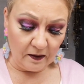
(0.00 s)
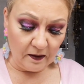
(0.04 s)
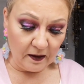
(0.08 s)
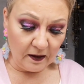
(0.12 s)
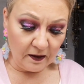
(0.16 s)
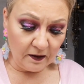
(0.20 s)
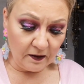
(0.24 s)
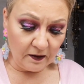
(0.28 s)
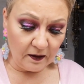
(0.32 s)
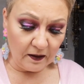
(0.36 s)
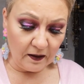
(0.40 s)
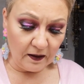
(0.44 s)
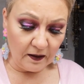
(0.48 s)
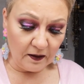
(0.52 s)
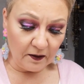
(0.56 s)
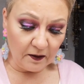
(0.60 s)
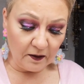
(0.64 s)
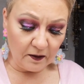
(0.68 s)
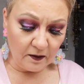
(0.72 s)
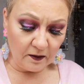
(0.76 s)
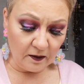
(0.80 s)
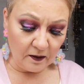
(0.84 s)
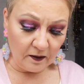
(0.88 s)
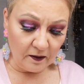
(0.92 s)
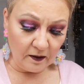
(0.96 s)
This
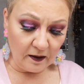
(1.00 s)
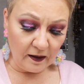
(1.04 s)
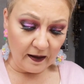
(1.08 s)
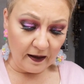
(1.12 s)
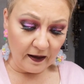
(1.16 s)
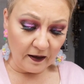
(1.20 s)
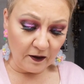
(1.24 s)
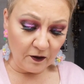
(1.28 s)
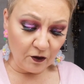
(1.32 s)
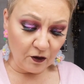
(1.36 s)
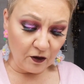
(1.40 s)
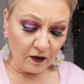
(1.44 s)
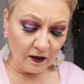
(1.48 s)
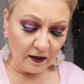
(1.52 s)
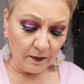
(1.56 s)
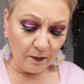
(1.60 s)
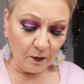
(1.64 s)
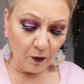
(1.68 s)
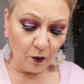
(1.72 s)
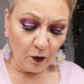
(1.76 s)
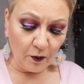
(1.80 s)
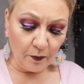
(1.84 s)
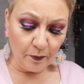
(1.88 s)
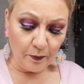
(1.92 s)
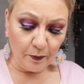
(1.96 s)
is actually
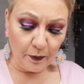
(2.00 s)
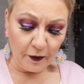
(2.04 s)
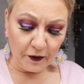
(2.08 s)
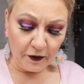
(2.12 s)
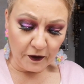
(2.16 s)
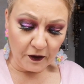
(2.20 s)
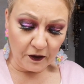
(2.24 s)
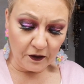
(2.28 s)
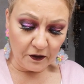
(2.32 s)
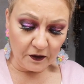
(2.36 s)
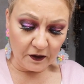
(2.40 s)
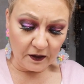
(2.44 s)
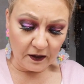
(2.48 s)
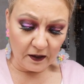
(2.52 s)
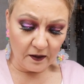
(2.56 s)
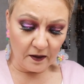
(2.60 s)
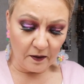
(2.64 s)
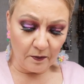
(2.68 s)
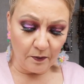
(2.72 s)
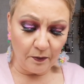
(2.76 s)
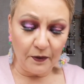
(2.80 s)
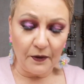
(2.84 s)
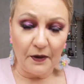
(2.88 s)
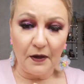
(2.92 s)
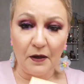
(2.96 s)
more burgundy
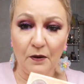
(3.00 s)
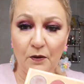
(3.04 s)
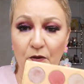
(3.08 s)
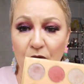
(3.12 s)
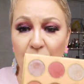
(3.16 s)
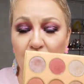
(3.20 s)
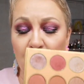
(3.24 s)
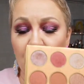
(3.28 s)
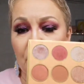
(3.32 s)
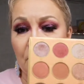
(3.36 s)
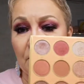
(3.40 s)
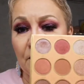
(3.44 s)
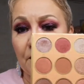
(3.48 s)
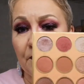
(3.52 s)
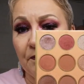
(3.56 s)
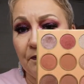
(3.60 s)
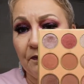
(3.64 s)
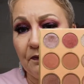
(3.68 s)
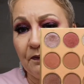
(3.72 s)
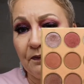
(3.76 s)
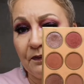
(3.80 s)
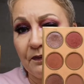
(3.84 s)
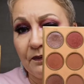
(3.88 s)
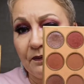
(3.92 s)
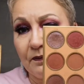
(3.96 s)
than browns,
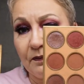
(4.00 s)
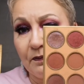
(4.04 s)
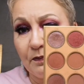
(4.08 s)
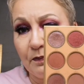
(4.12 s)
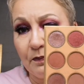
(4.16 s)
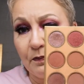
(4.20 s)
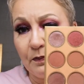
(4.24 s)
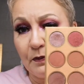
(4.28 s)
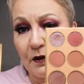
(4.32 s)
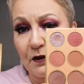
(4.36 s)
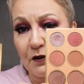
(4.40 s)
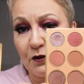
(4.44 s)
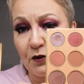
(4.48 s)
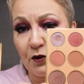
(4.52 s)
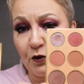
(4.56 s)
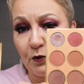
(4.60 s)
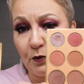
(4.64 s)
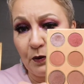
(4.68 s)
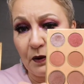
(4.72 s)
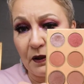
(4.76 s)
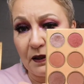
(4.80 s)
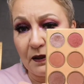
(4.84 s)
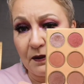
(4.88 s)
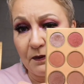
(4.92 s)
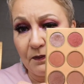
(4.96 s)
but
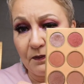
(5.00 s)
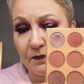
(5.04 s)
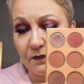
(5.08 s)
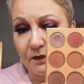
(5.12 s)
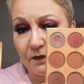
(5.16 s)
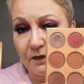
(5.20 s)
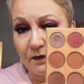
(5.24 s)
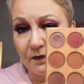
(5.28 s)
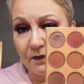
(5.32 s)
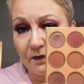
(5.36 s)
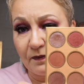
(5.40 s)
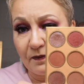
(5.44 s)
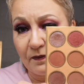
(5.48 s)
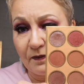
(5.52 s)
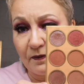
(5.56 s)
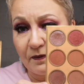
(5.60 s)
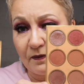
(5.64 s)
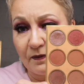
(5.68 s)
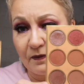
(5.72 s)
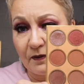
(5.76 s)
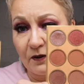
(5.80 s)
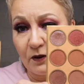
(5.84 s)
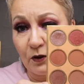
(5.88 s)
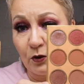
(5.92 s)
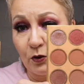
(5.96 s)
to me
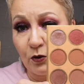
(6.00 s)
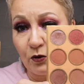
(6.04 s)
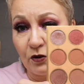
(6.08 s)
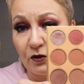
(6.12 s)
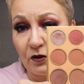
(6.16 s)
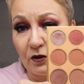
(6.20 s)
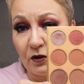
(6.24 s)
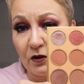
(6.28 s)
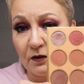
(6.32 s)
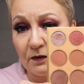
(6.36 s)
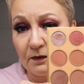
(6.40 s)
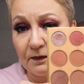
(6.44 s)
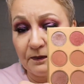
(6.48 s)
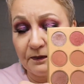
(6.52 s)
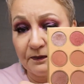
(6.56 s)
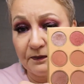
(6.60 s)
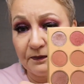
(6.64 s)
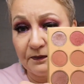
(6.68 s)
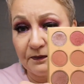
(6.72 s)
neutral.